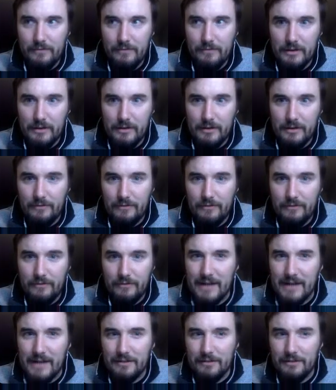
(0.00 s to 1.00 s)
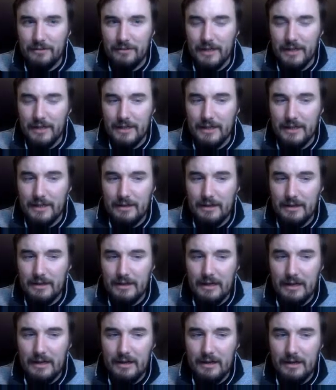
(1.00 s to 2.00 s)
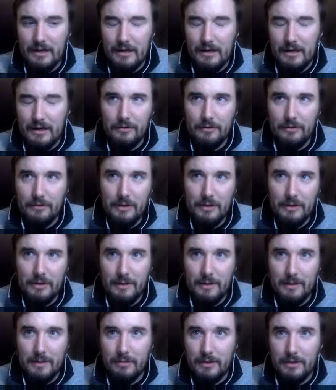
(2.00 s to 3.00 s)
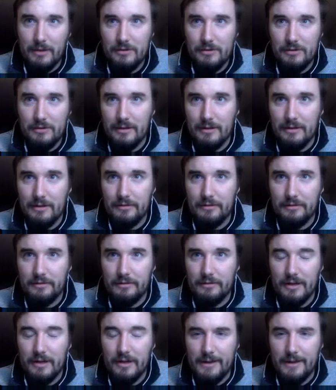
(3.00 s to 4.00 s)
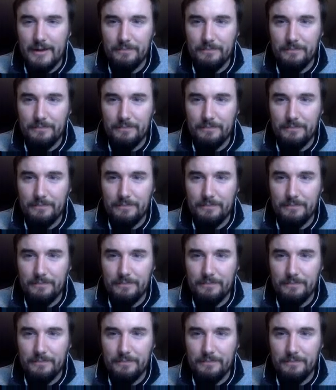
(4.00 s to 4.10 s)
fun fact is like, another way to look at pressure is